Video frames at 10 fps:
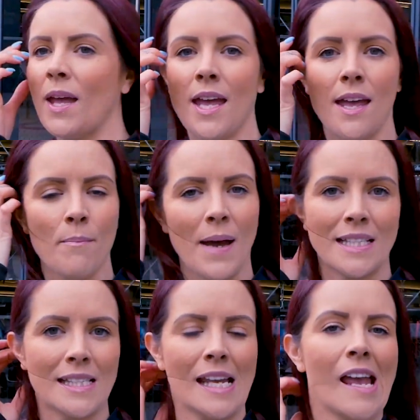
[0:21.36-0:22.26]
here in
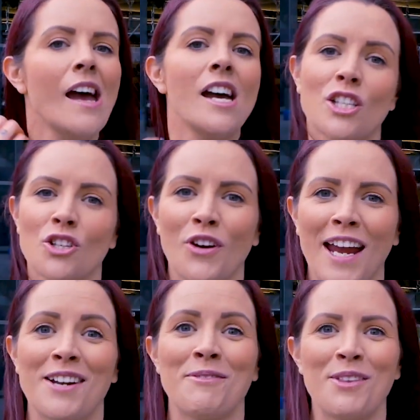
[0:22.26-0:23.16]
Battersea to
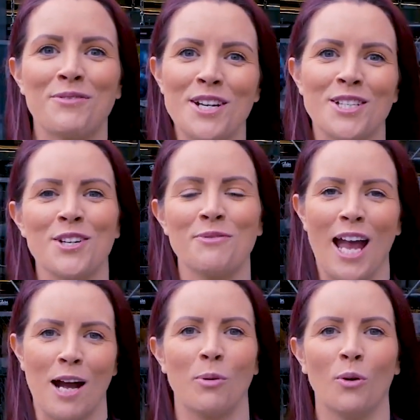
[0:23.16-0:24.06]
train with Richard
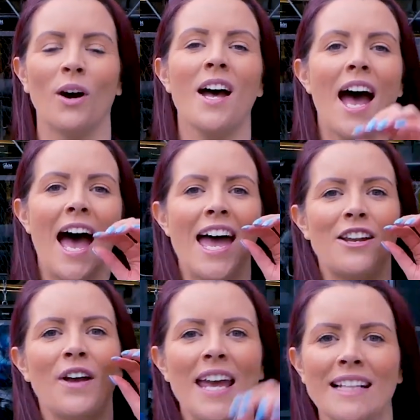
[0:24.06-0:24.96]
Riakporhe
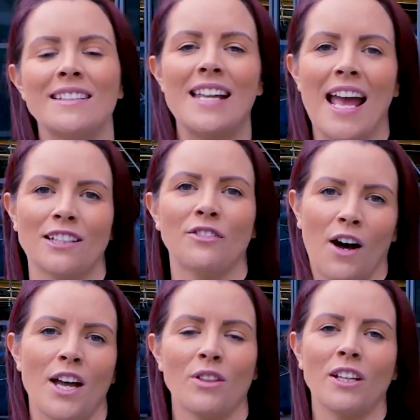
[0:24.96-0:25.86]
ahead of his next
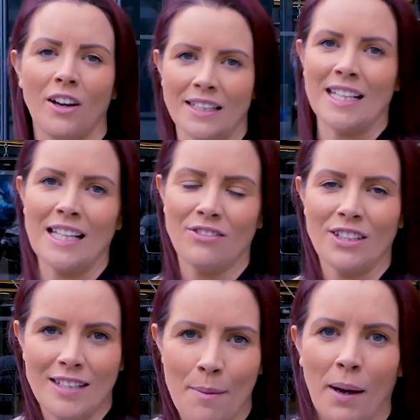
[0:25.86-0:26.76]
fight on the 19th of
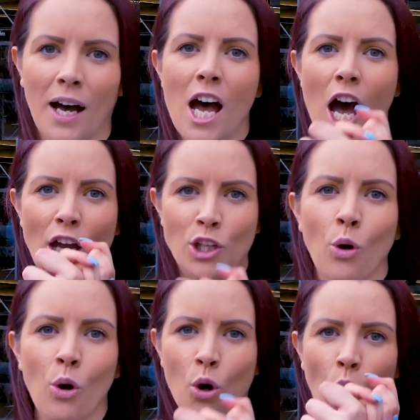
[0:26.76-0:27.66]
December at
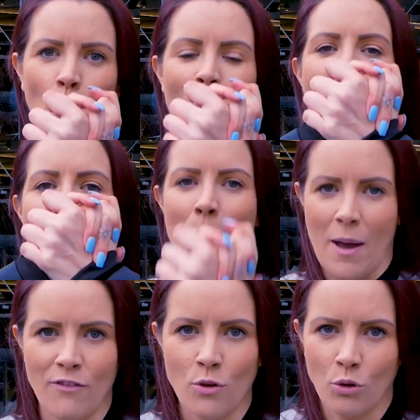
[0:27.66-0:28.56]
York Hall in
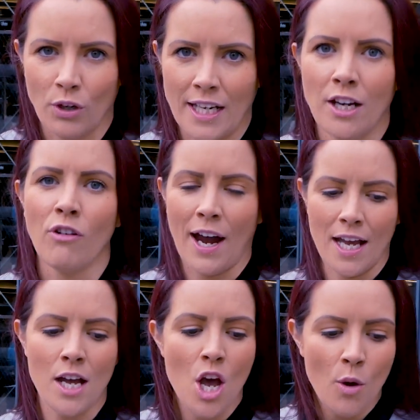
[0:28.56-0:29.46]
Bethnal Green.
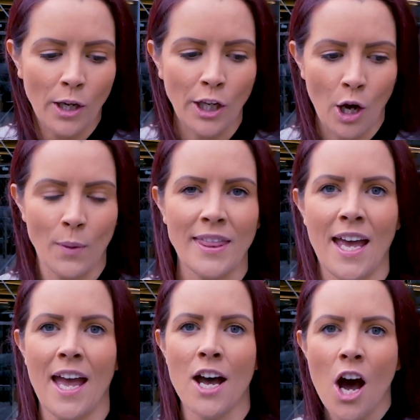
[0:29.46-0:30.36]
Right, we're gonna go in
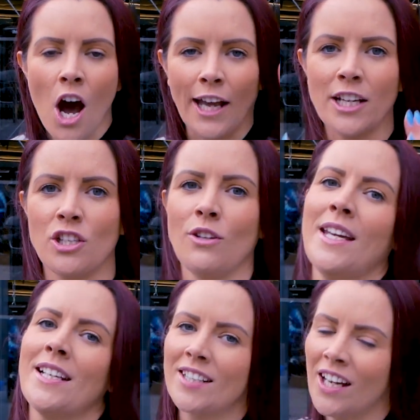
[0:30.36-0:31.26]
there. I can do
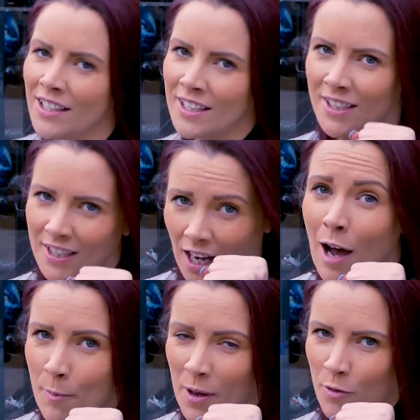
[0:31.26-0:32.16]
this.
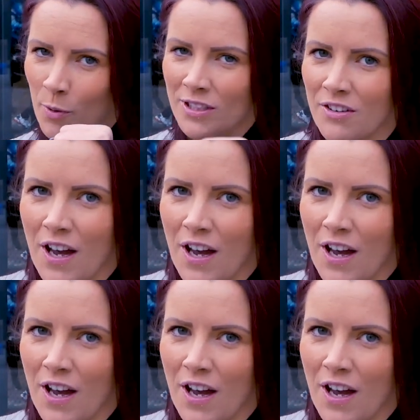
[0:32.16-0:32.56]
I'm a bit of a boxing